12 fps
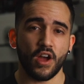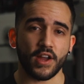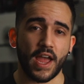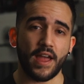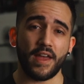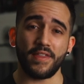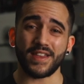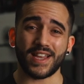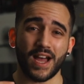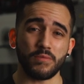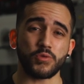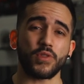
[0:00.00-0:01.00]
Okay, and it
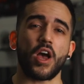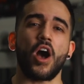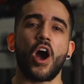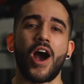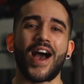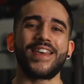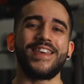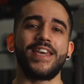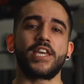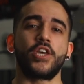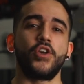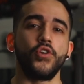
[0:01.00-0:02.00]
comes with a high
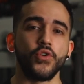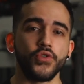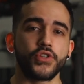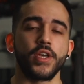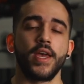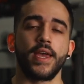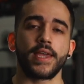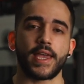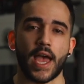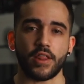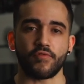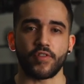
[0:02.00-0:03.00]
acute
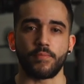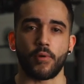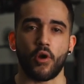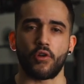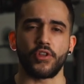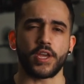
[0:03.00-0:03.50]
calorie burn.